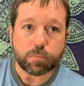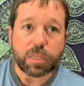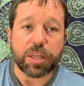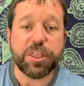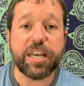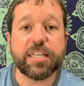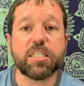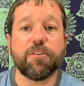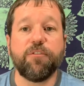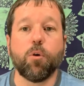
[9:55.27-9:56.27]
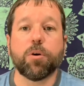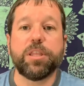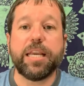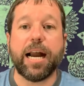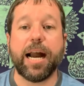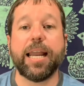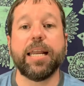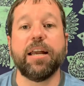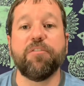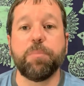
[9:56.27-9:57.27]
this for the
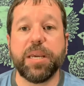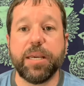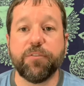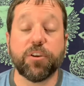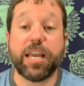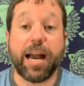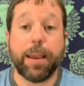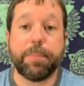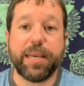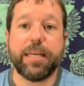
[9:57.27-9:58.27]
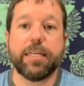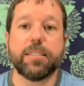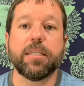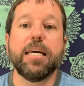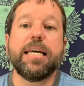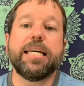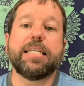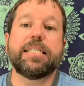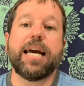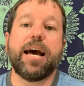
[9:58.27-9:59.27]
INFP, for the IPs,
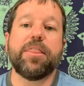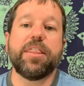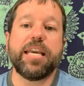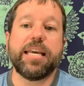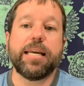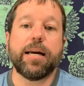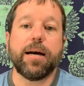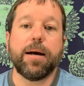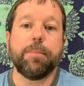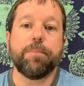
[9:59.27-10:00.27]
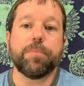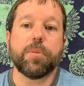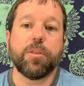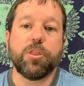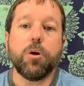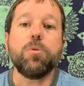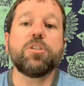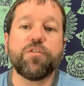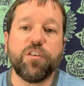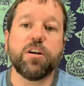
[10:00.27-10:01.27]
is that the
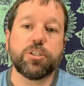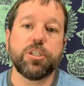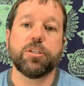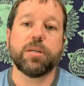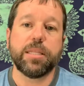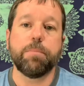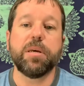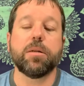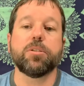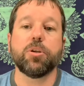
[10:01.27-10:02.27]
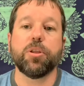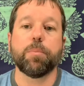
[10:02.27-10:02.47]
those functions are in the middle, so they're